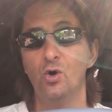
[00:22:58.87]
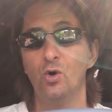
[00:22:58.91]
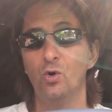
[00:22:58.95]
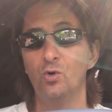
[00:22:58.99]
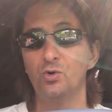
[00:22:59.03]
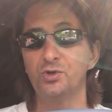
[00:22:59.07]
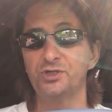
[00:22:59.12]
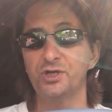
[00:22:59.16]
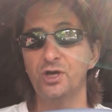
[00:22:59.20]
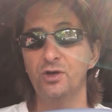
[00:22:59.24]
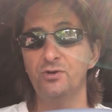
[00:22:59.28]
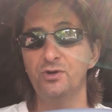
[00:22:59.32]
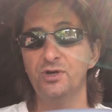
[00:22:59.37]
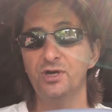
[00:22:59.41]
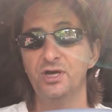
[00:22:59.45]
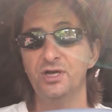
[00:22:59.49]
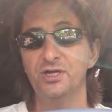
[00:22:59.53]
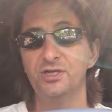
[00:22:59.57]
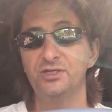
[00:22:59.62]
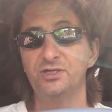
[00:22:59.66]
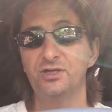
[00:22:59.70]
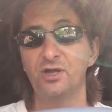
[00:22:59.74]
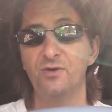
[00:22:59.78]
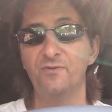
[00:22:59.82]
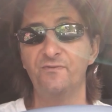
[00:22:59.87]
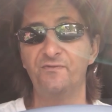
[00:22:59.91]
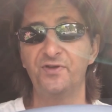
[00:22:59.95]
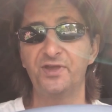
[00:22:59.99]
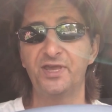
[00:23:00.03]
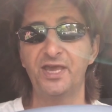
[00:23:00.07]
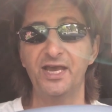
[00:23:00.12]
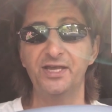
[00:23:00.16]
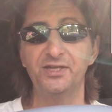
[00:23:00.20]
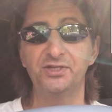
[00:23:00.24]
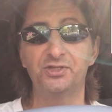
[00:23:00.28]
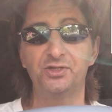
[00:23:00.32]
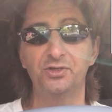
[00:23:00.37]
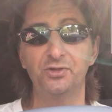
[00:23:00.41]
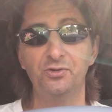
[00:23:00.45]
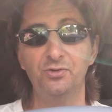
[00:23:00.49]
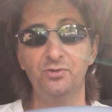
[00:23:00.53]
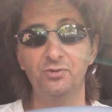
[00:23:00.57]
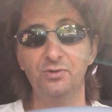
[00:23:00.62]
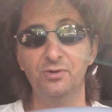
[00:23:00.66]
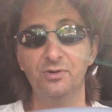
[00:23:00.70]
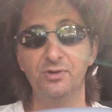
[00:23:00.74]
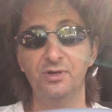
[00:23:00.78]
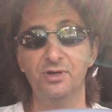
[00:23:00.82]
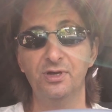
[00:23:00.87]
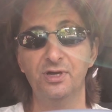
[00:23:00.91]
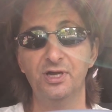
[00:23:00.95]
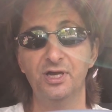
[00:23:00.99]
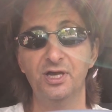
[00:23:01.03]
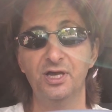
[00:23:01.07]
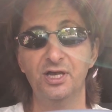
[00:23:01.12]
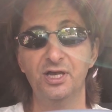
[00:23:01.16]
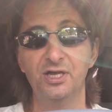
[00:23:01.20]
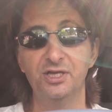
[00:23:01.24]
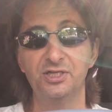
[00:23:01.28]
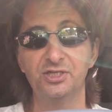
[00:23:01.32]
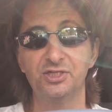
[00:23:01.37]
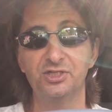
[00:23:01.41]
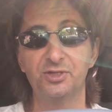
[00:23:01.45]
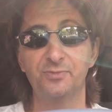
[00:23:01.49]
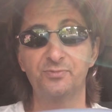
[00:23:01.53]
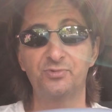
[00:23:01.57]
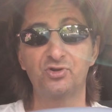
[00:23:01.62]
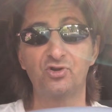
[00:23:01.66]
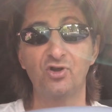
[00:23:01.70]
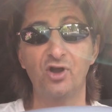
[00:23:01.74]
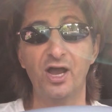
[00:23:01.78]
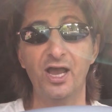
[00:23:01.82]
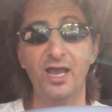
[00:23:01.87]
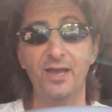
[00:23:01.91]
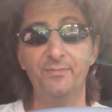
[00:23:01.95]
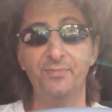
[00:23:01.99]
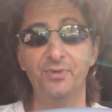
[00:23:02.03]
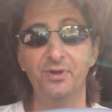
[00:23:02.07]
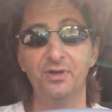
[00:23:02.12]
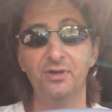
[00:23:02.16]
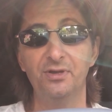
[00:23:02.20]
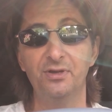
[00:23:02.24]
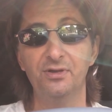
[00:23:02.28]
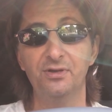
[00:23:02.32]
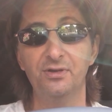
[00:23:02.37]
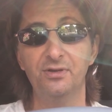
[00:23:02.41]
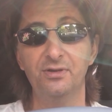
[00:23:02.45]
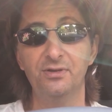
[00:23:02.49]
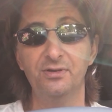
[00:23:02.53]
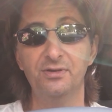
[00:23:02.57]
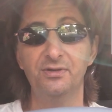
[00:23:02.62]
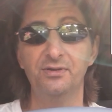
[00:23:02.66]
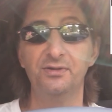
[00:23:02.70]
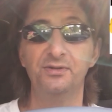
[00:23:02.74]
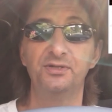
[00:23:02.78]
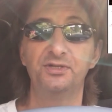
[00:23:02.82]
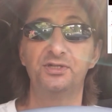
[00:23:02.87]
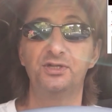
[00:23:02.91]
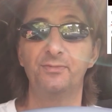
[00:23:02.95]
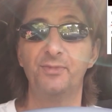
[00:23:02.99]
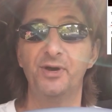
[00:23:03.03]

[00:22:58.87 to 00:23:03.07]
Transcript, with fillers: Also, don't forget to subscribe to